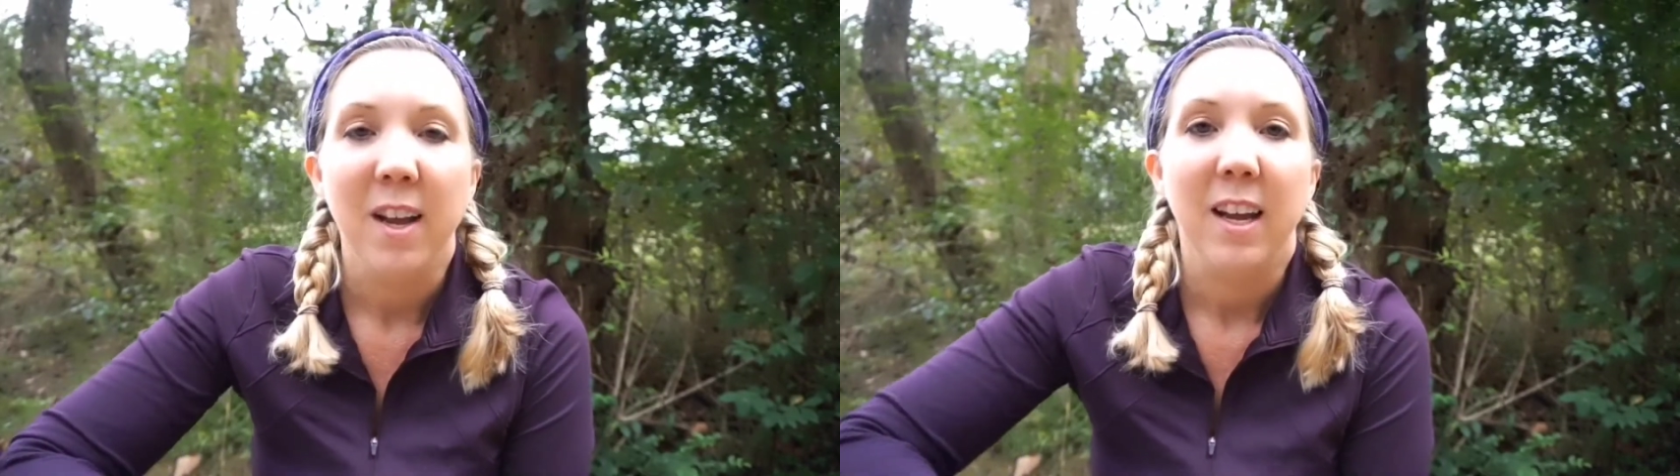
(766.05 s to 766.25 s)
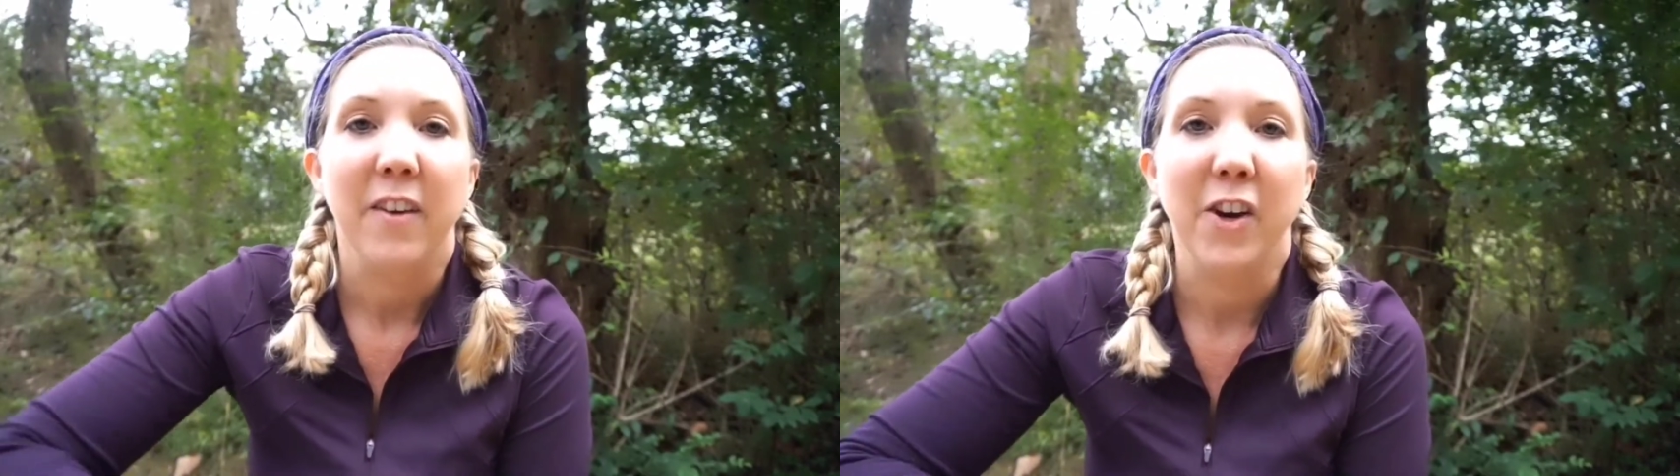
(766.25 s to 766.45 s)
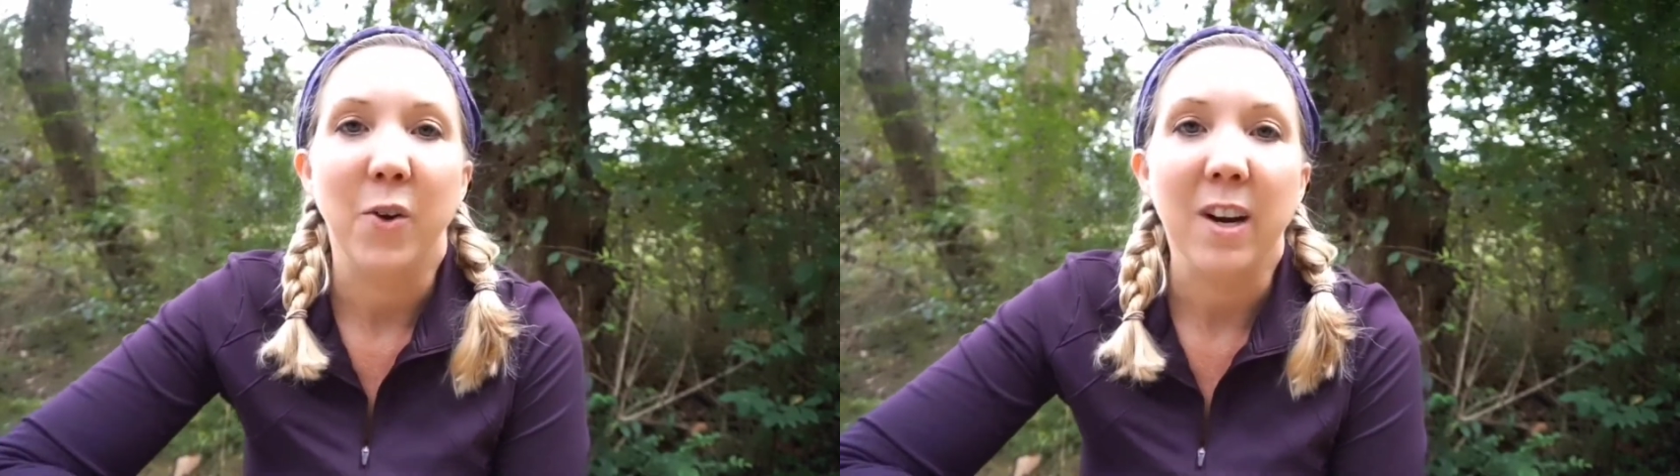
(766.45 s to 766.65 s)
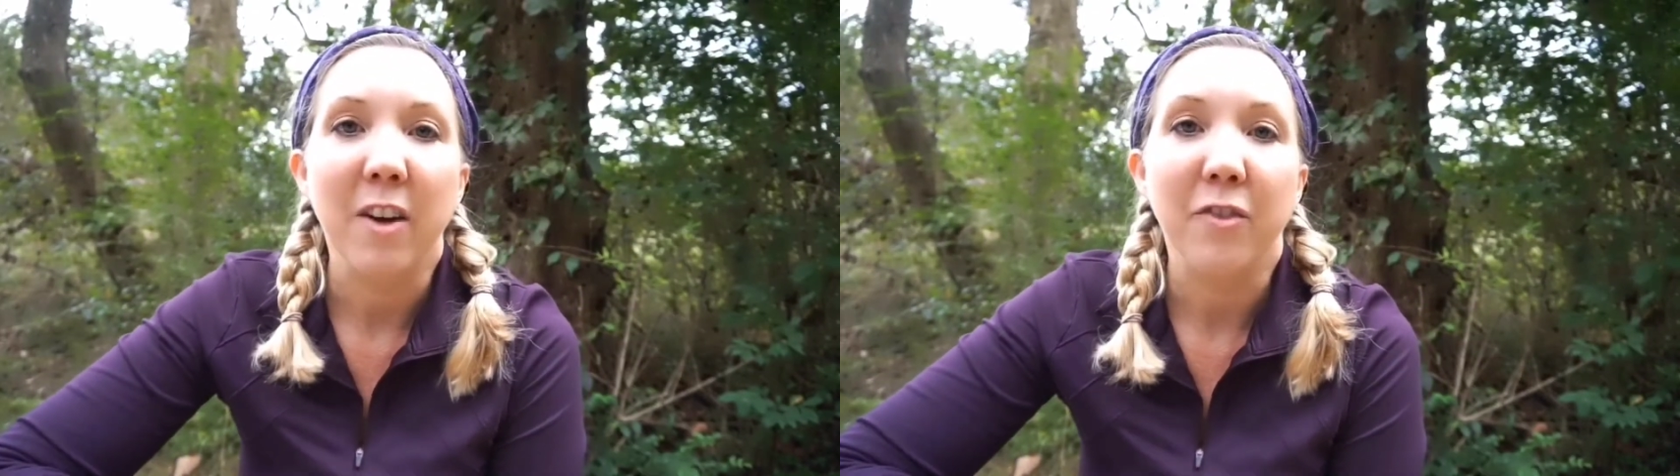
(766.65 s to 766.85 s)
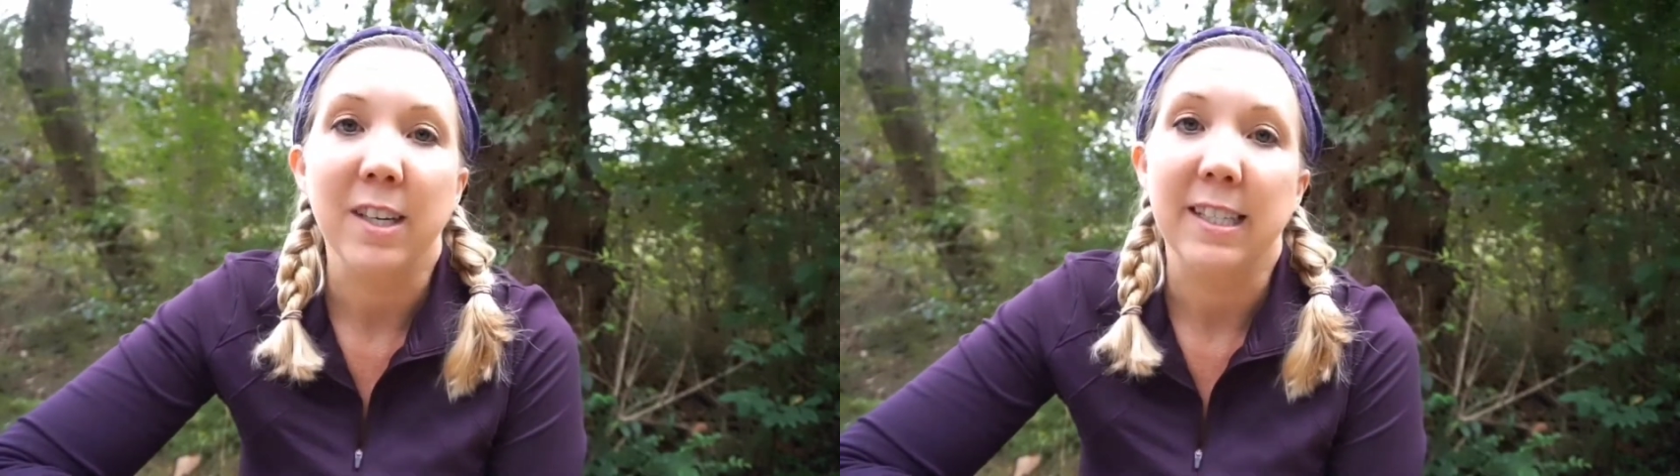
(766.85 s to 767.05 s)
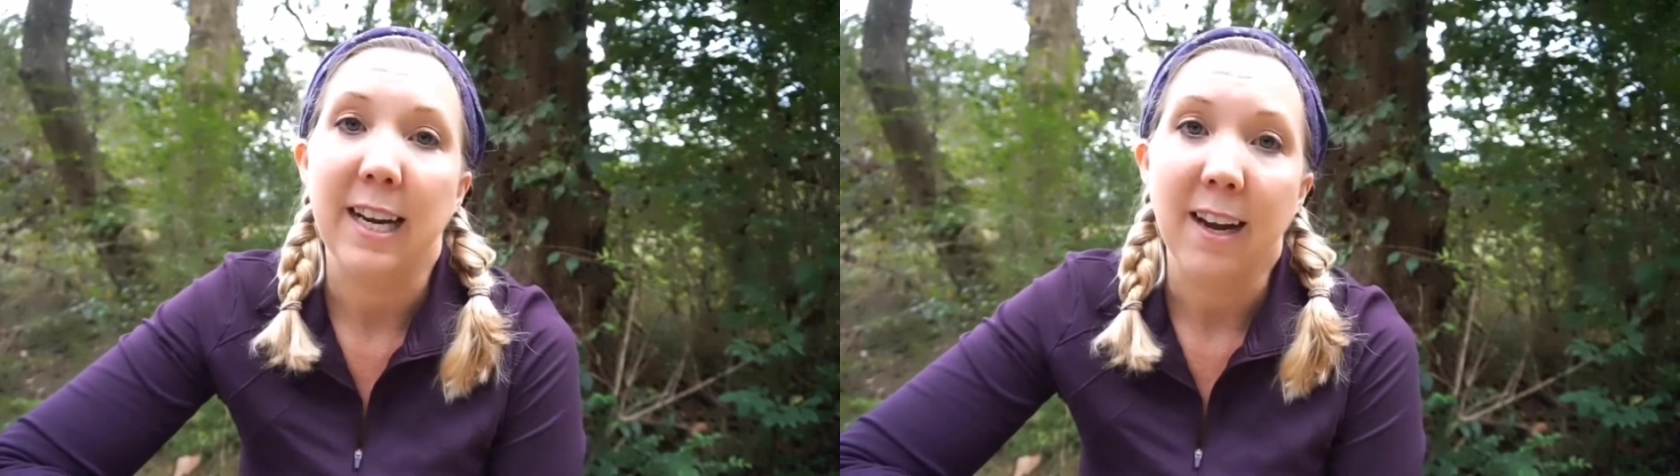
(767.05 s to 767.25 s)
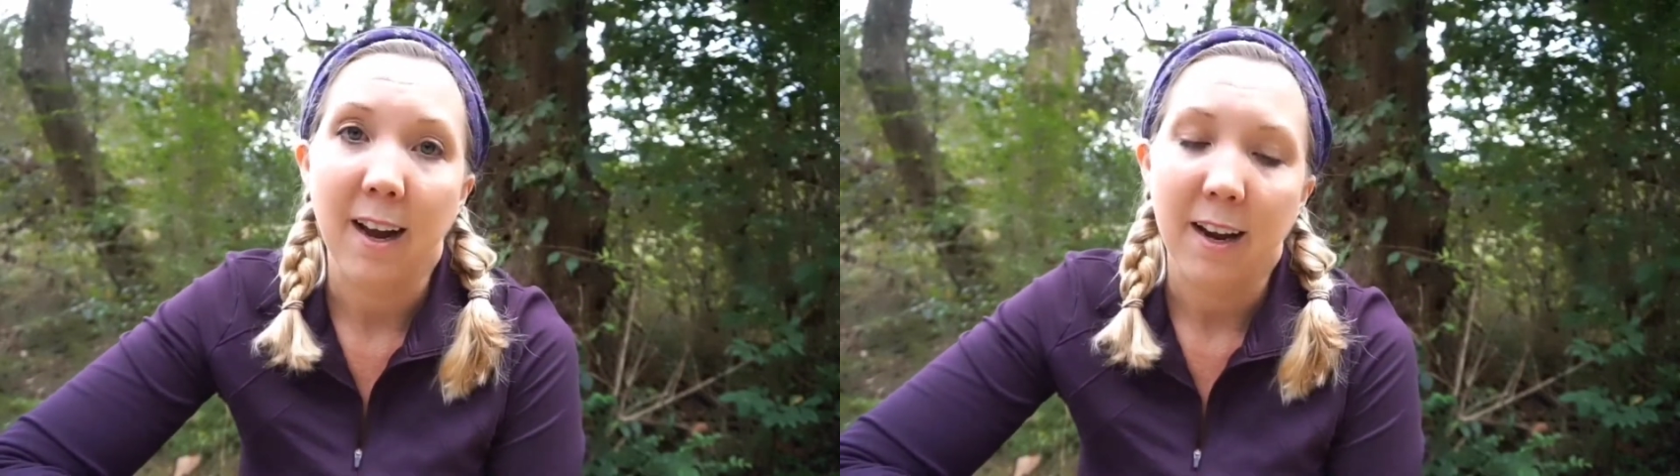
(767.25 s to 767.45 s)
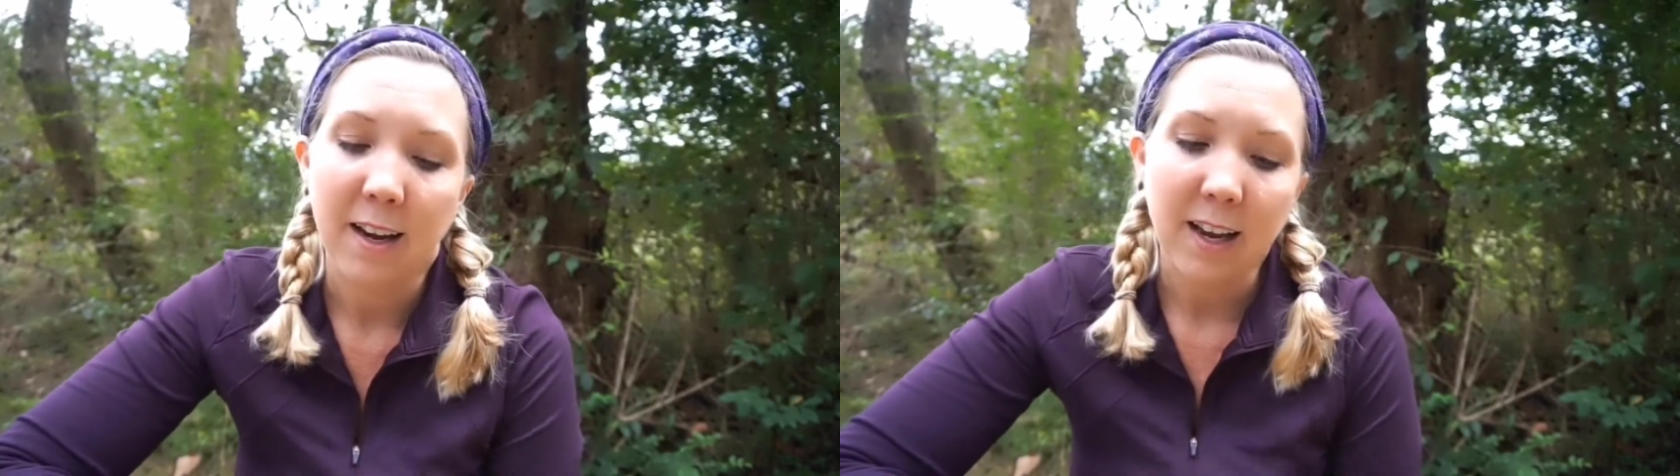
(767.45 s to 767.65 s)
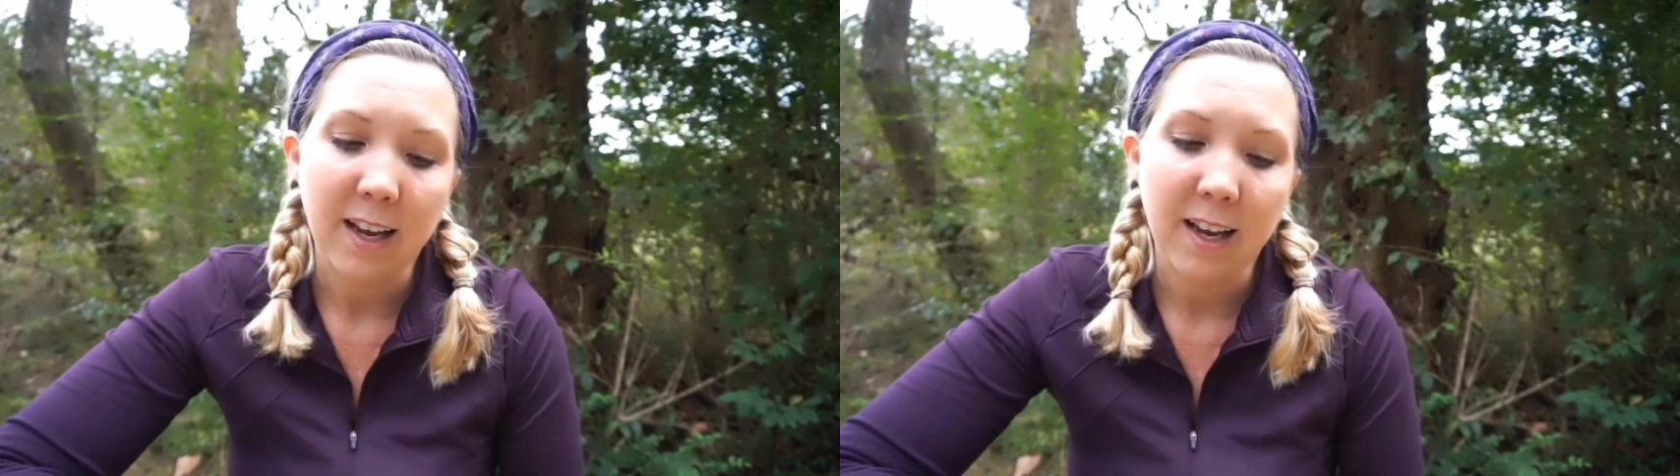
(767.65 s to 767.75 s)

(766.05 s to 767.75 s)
if you're going out for a day hike